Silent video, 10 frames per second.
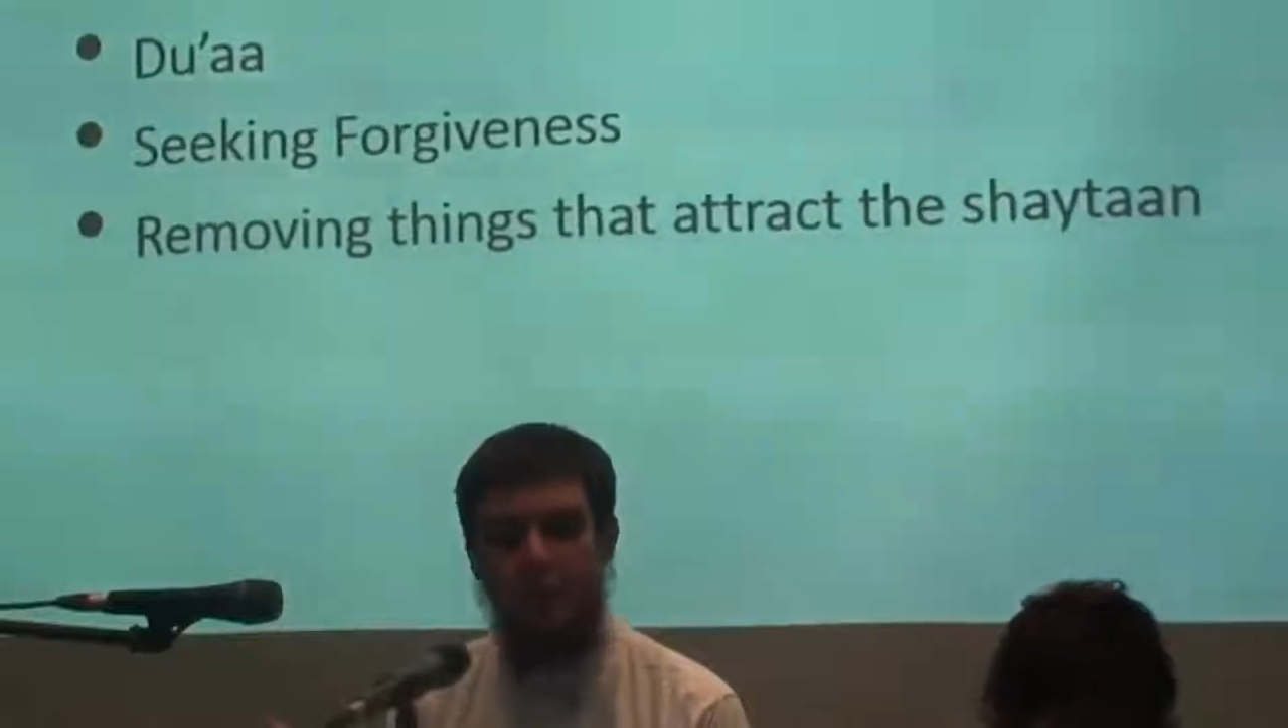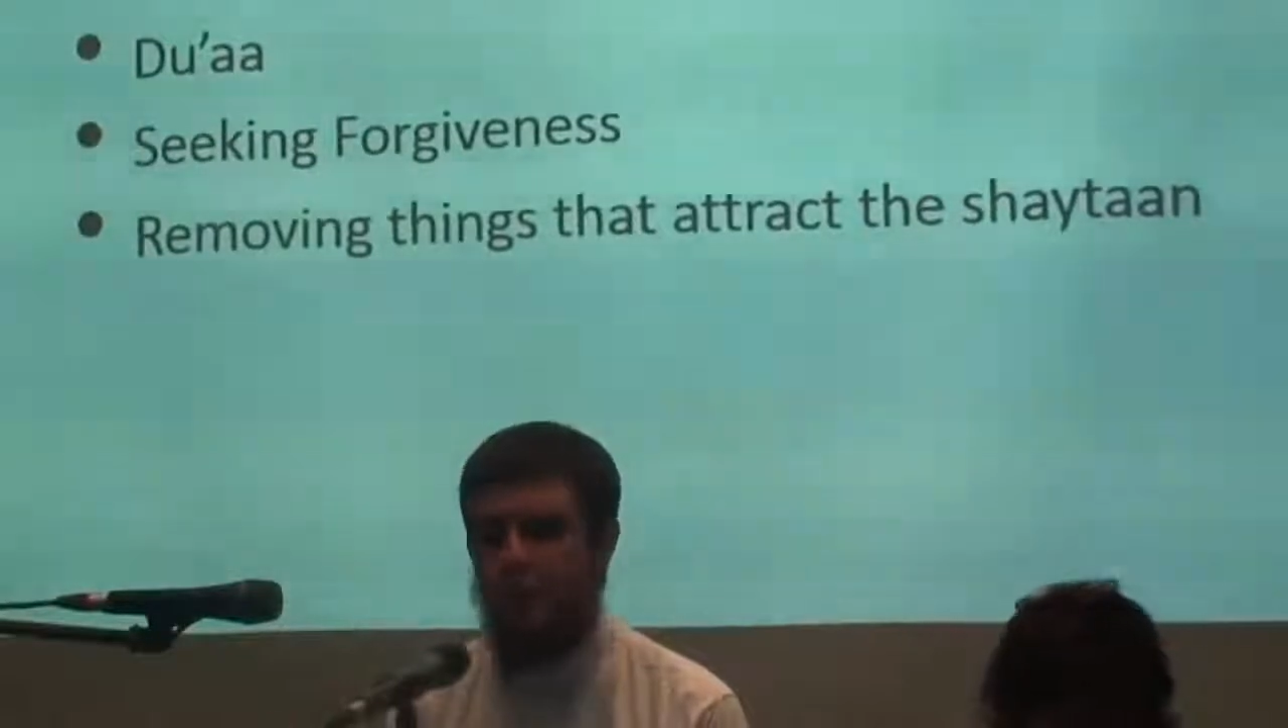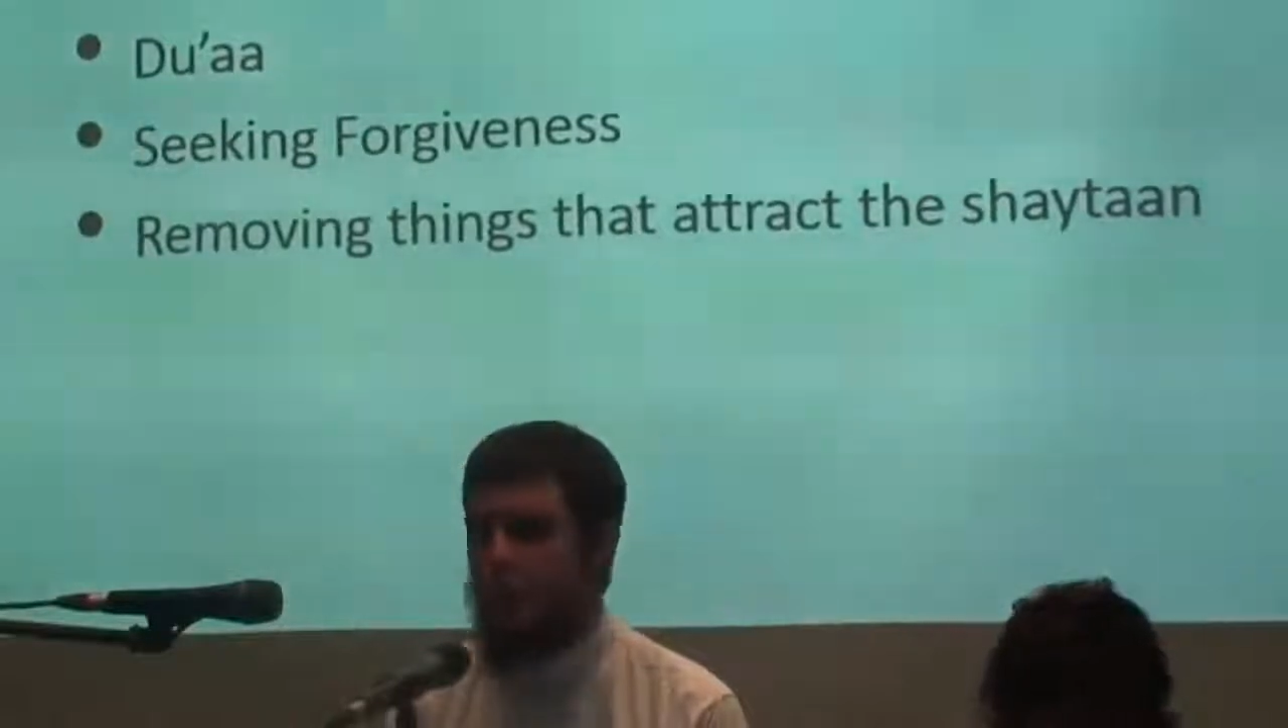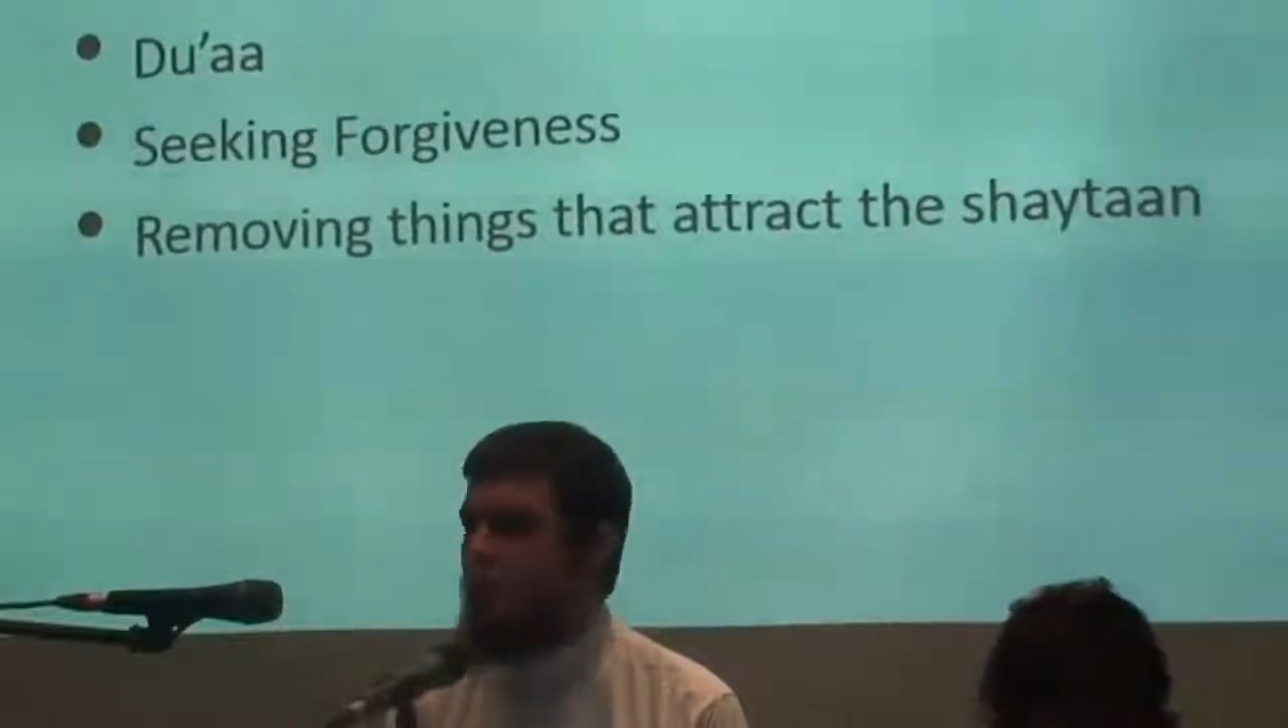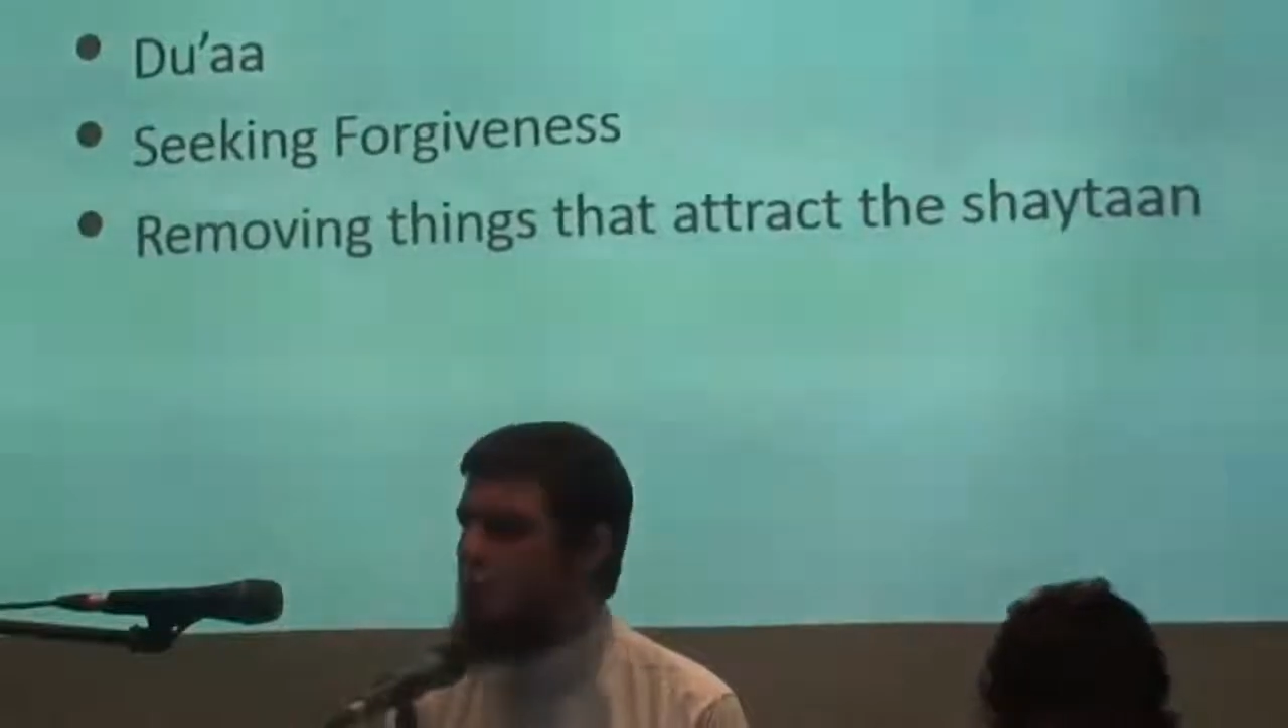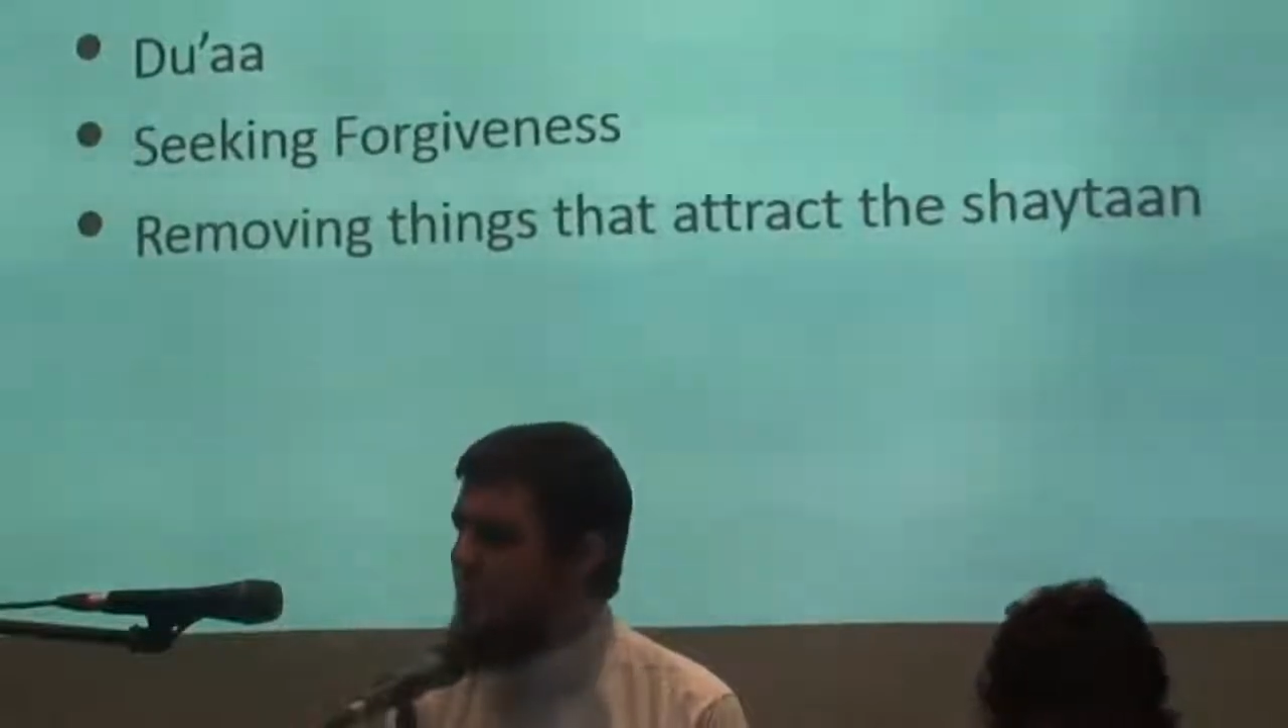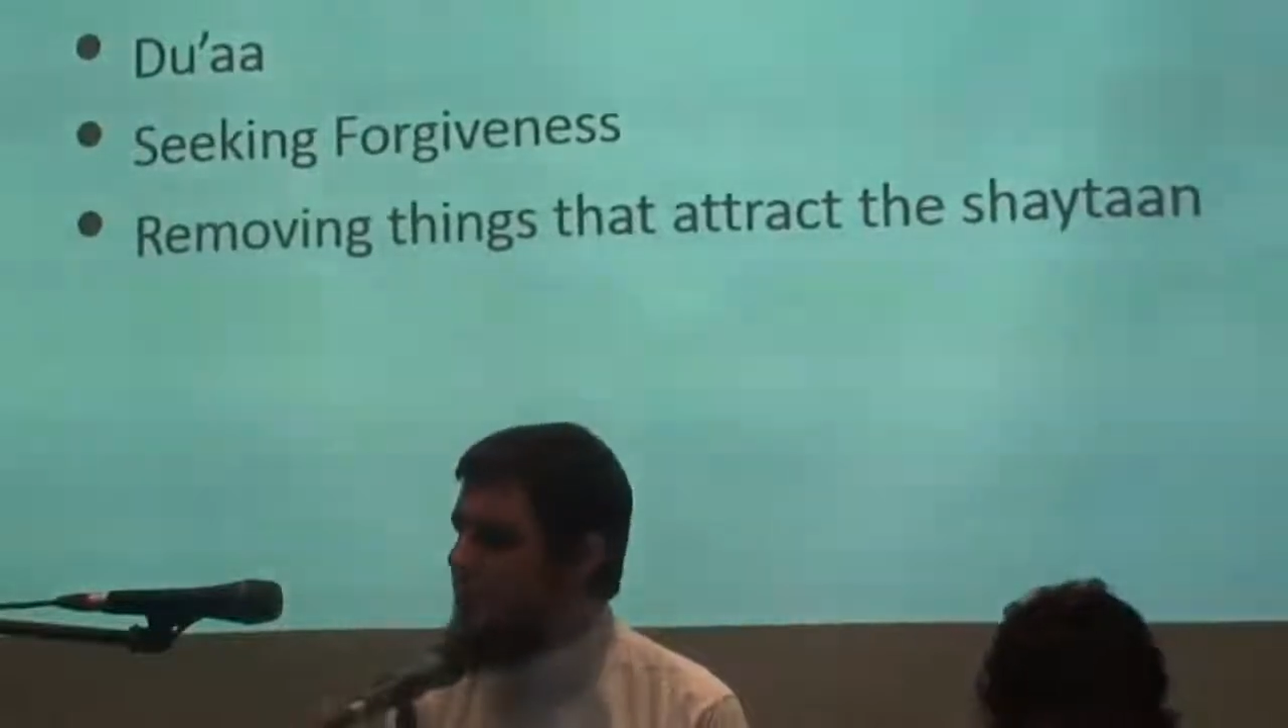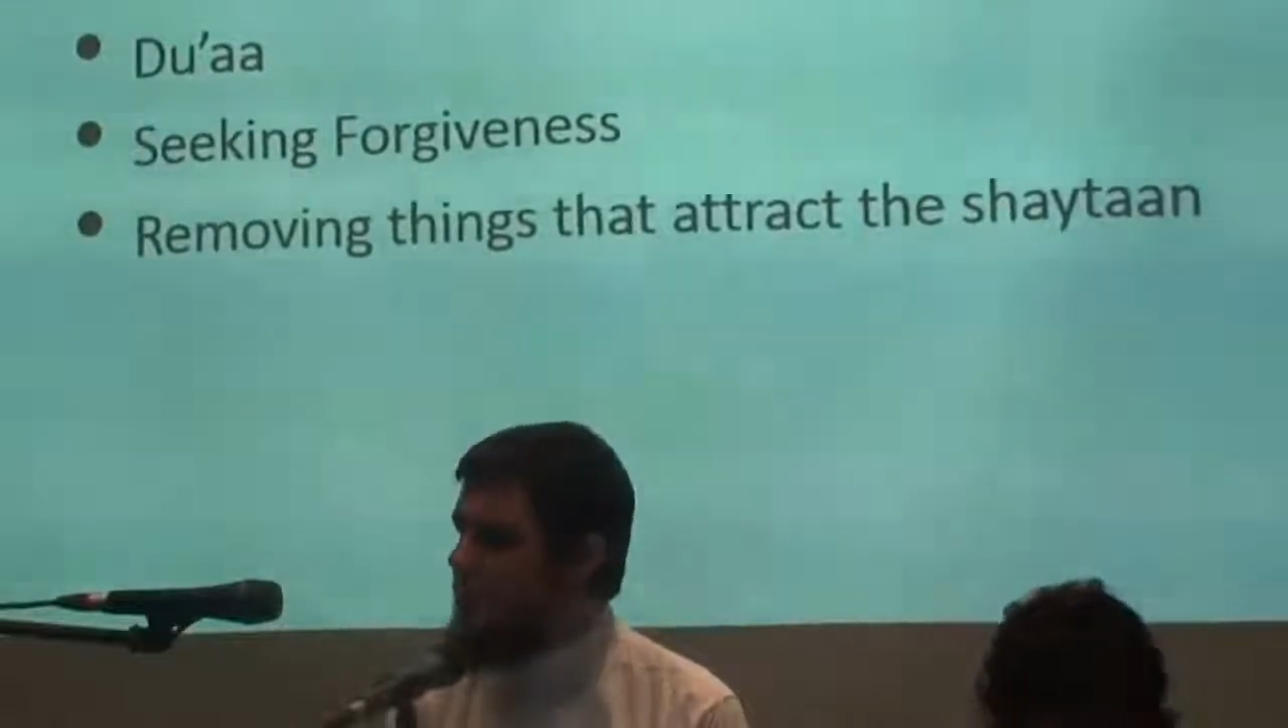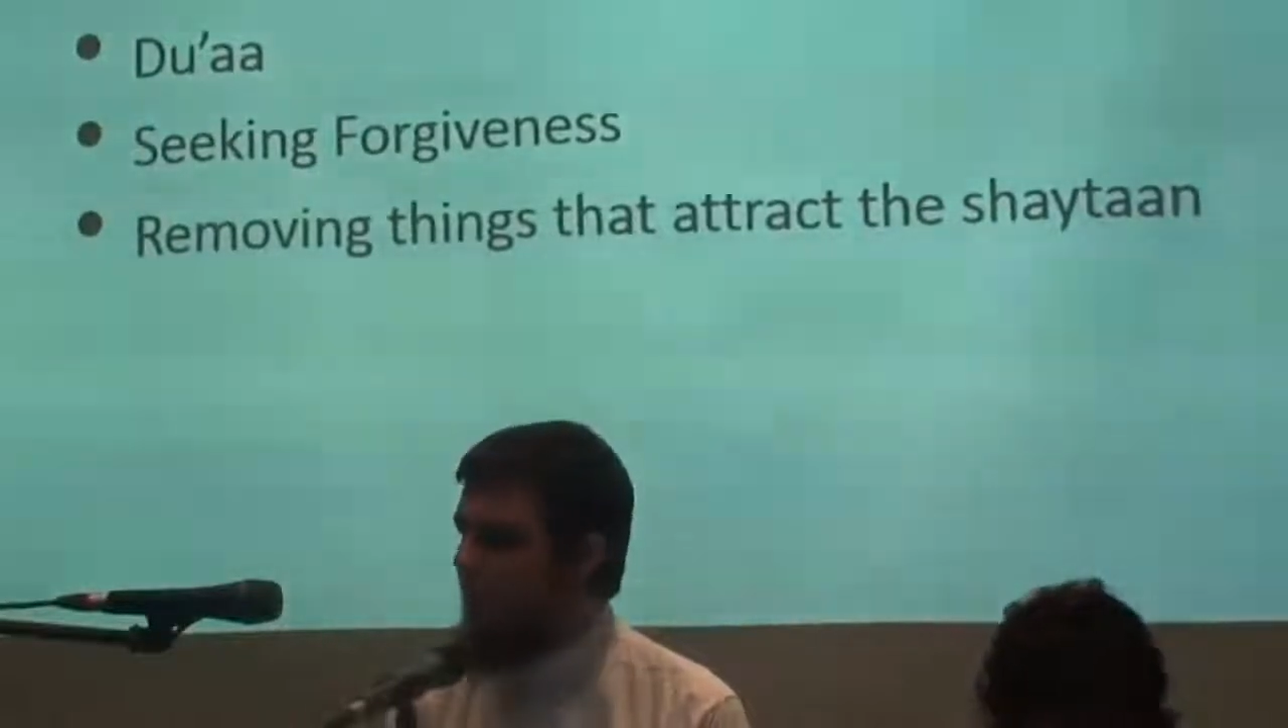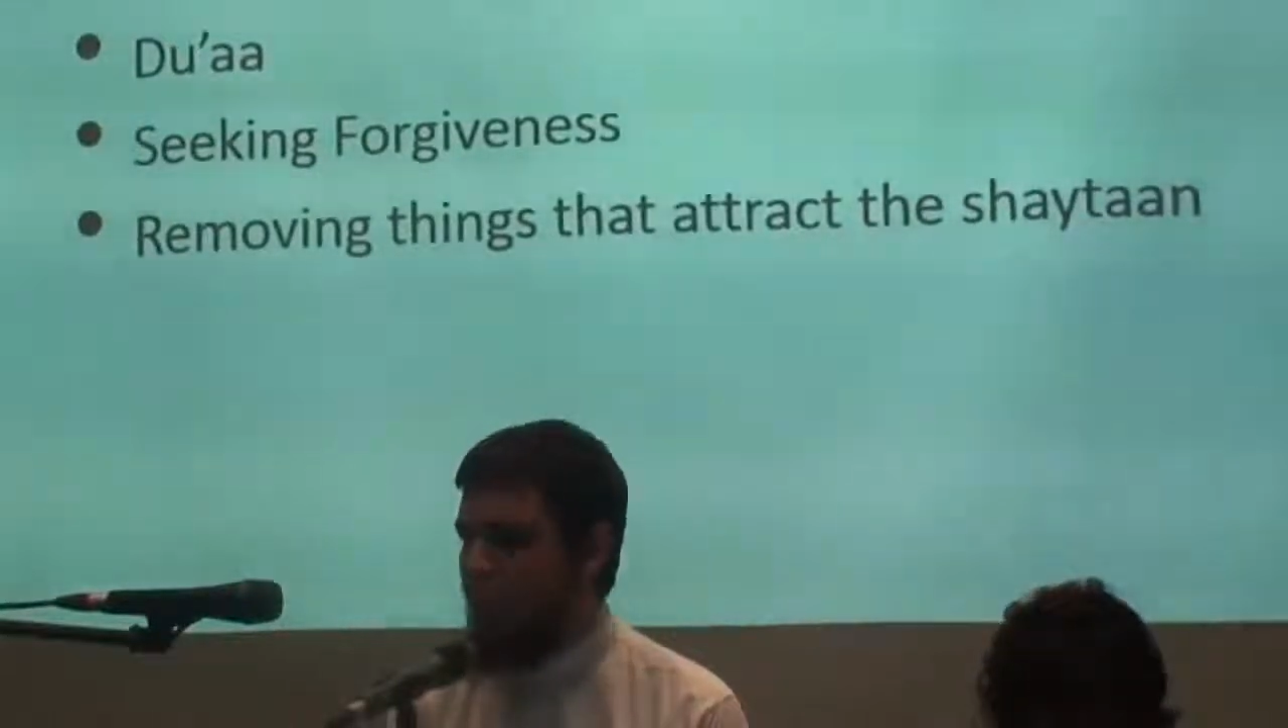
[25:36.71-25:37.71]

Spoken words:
for 2 weeks or